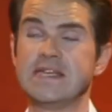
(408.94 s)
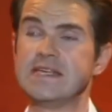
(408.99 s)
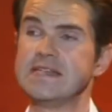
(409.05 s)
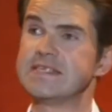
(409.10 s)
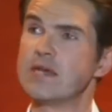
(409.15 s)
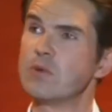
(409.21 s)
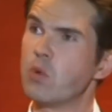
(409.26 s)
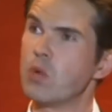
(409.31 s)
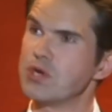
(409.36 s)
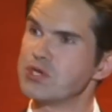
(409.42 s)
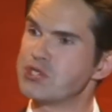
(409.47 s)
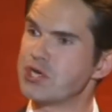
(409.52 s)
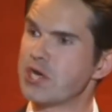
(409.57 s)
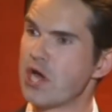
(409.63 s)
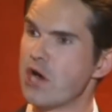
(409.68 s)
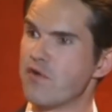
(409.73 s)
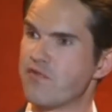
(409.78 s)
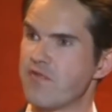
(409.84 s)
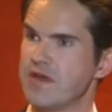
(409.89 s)
He said, what does your
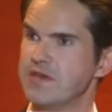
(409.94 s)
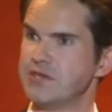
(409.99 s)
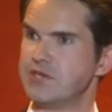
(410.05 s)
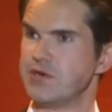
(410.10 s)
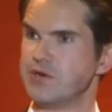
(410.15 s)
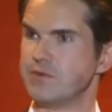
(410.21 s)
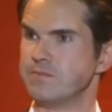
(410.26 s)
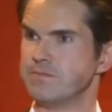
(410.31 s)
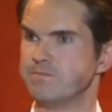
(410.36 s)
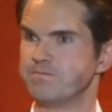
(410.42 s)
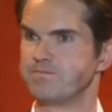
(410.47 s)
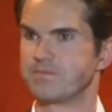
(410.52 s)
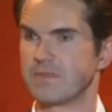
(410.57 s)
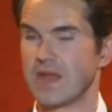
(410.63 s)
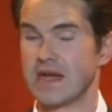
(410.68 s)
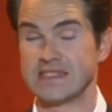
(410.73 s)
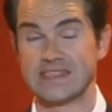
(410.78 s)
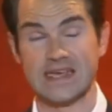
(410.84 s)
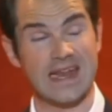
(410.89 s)
girlfriend do?
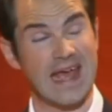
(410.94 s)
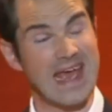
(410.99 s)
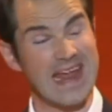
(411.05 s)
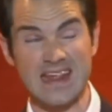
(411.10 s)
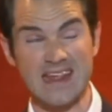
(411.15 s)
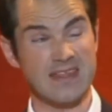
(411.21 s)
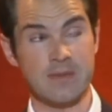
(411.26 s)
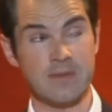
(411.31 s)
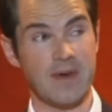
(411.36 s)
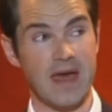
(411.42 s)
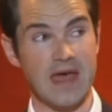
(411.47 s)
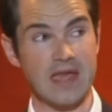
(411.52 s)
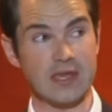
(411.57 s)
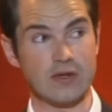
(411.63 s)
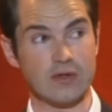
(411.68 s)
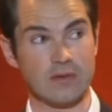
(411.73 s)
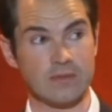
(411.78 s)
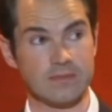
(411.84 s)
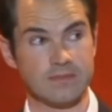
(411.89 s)
I said, anything but
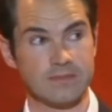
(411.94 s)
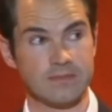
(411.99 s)
anal.